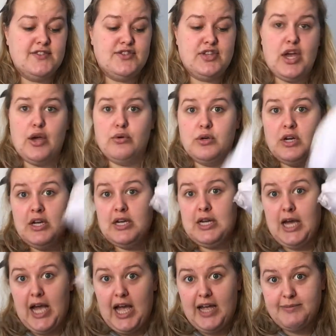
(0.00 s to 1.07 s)
So
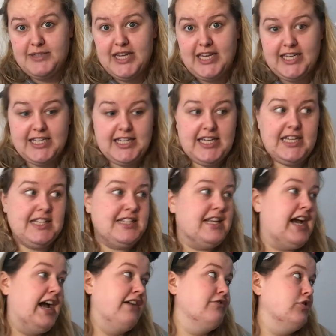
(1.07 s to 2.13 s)
I'm taking these.
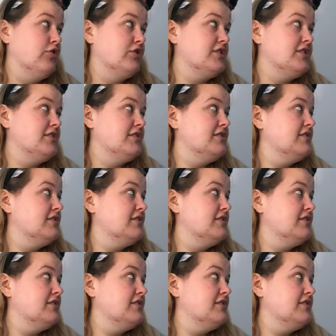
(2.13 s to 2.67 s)
I looked